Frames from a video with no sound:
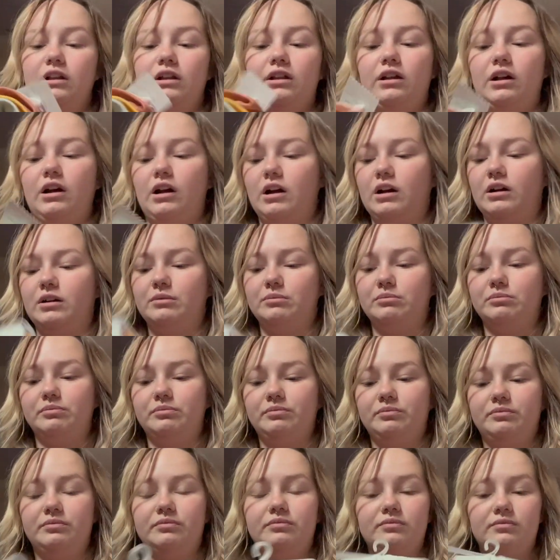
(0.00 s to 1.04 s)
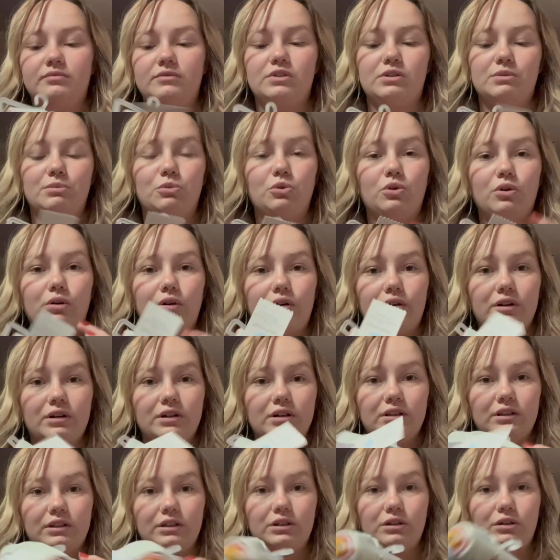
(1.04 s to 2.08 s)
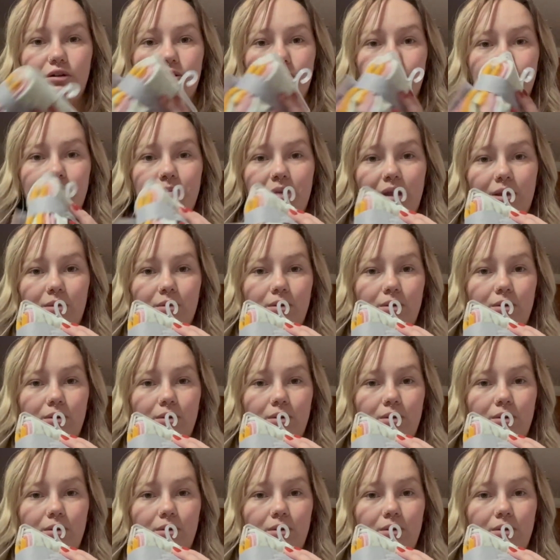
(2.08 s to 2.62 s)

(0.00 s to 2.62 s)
Some more little baby